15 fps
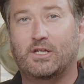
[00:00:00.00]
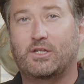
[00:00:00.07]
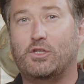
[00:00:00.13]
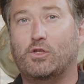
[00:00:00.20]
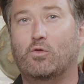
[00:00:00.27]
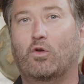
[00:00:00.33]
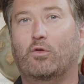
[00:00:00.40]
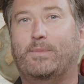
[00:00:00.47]

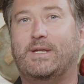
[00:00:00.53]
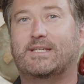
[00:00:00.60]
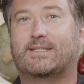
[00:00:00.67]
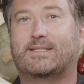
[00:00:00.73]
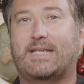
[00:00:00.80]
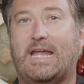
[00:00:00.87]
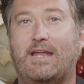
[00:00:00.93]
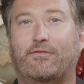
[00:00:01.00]
you will be
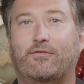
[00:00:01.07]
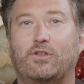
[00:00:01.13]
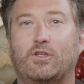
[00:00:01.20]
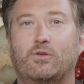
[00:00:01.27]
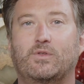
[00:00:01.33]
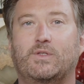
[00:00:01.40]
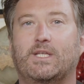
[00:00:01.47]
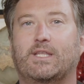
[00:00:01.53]
safe
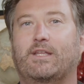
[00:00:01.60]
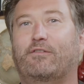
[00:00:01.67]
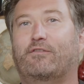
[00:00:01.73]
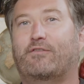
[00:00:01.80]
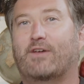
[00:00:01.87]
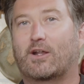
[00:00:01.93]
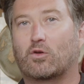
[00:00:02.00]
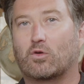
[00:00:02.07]
using the
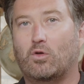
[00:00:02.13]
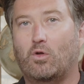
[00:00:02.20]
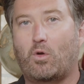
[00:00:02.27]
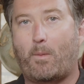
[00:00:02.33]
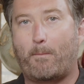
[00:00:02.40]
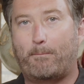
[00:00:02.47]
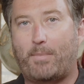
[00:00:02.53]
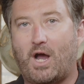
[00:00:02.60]

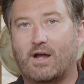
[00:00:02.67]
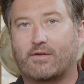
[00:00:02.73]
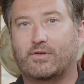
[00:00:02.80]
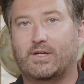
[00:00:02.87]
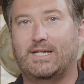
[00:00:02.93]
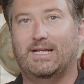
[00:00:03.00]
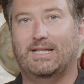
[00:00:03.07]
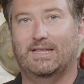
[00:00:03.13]
federal
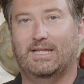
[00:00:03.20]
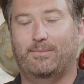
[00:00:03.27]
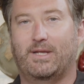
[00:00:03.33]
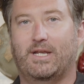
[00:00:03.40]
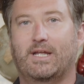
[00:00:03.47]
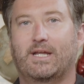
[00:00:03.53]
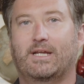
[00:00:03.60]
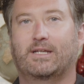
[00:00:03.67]
poverty
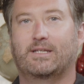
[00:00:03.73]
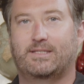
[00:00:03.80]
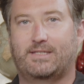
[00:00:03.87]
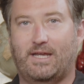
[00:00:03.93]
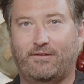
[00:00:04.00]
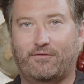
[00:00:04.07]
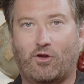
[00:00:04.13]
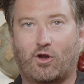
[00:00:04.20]
limit
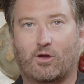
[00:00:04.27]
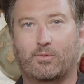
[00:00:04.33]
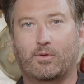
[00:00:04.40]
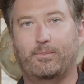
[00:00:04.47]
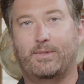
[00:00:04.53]
safe harbor,